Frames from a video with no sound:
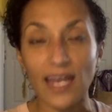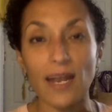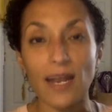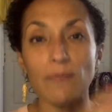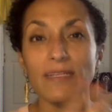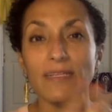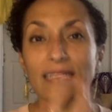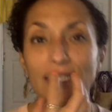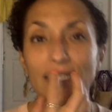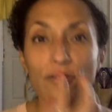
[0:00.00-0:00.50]
and
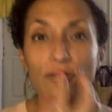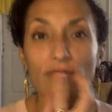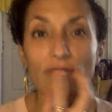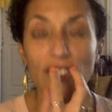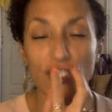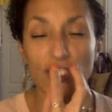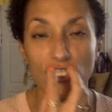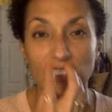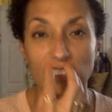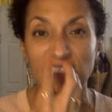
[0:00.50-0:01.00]
I'm
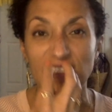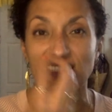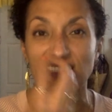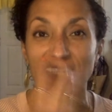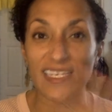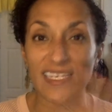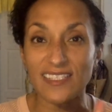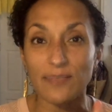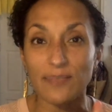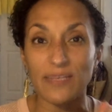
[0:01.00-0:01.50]
literally just going to
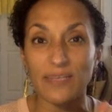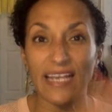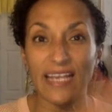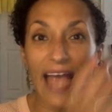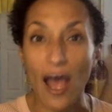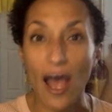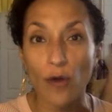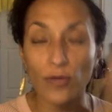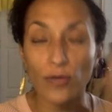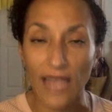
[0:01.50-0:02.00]
say something
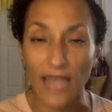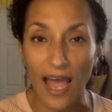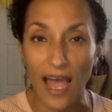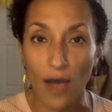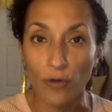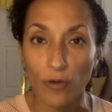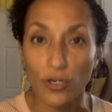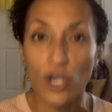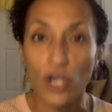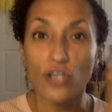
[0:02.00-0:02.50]
out
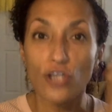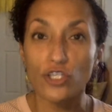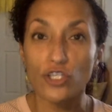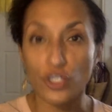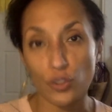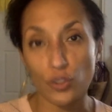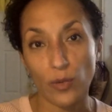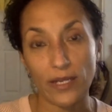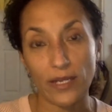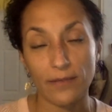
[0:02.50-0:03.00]
loud
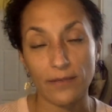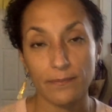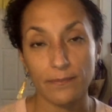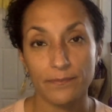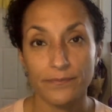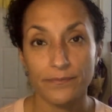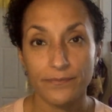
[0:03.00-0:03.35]
to it.